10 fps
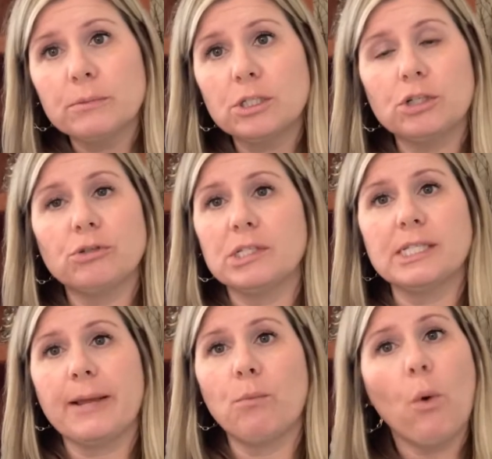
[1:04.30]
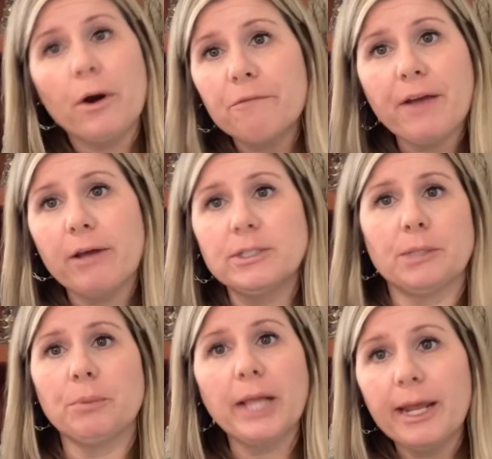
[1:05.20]
to use the same water fountains and
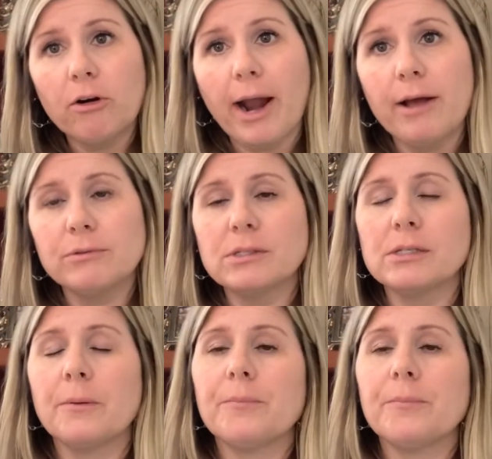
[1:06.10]
playgrounds.